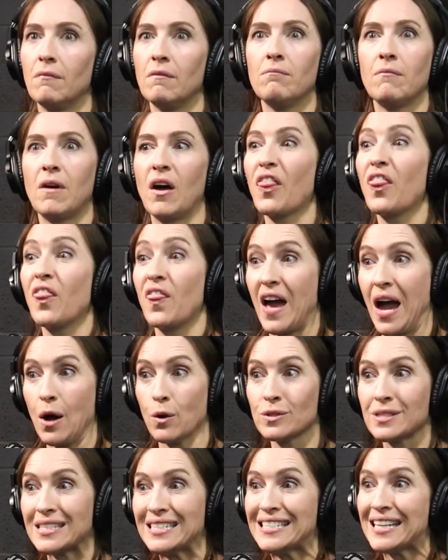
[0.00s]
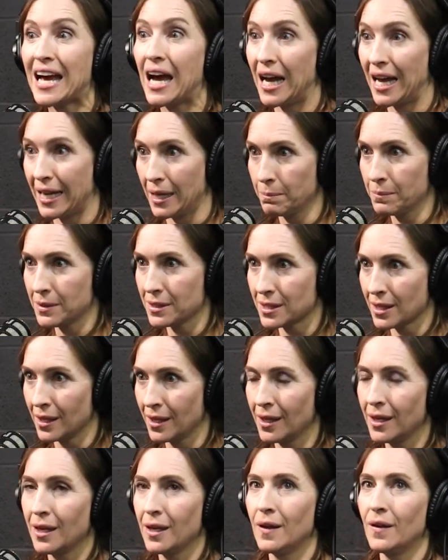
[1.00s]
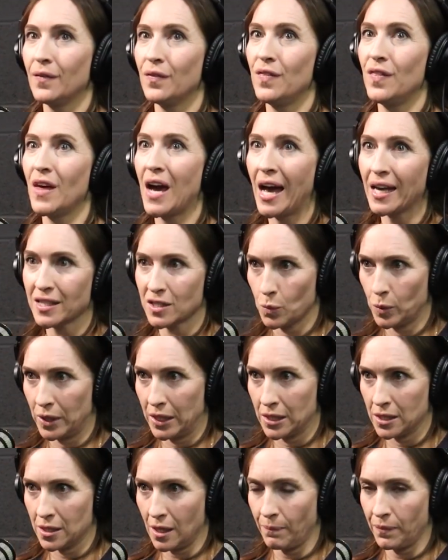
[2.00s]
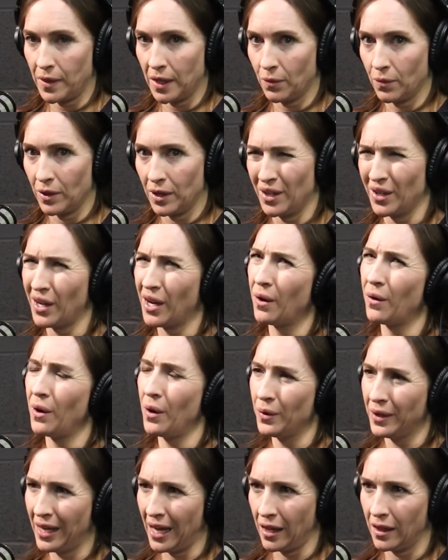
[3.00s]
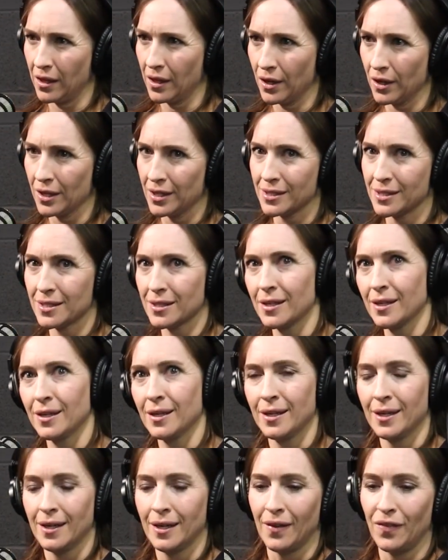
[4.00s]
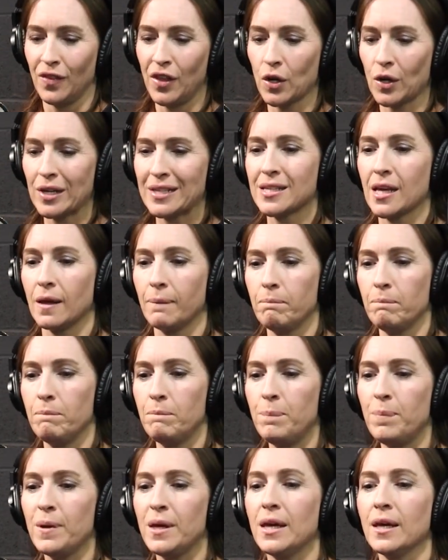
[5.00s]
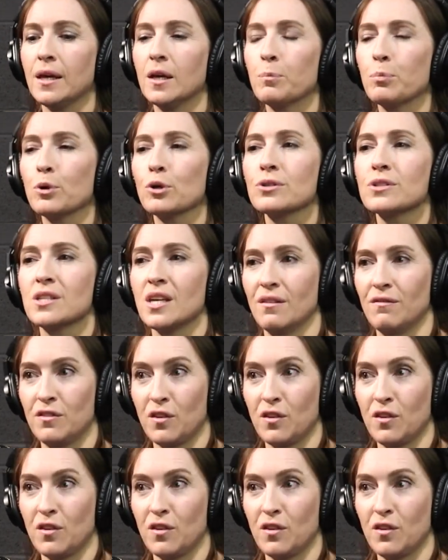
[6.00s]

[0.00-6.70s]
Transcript: 1,000 times, that's when it's something where you go, okay, there is a big perceived